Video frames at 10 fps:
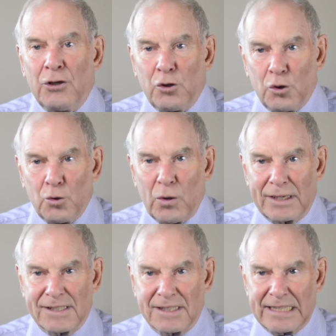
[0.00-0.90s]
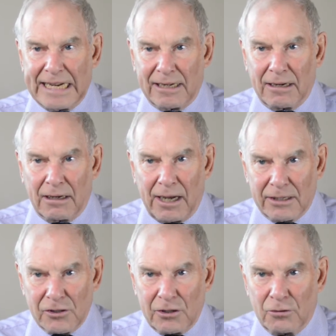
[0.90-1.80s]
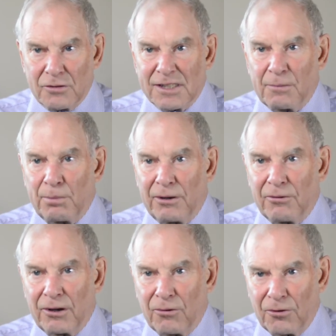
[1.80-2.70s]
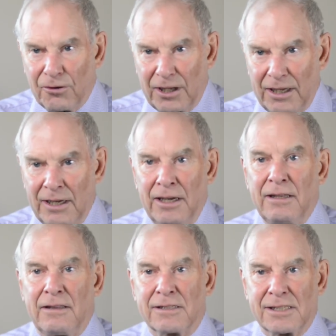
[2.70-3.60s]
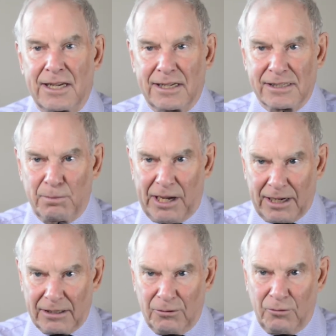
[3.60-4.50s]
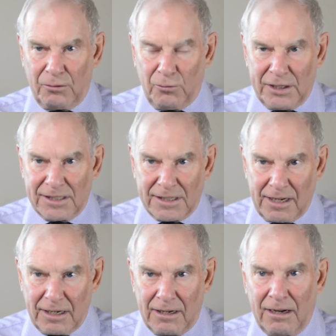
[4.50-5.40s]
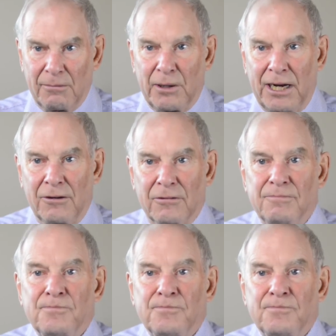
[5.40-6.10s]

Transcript: U.S. technological superiority. This gets back to what we said about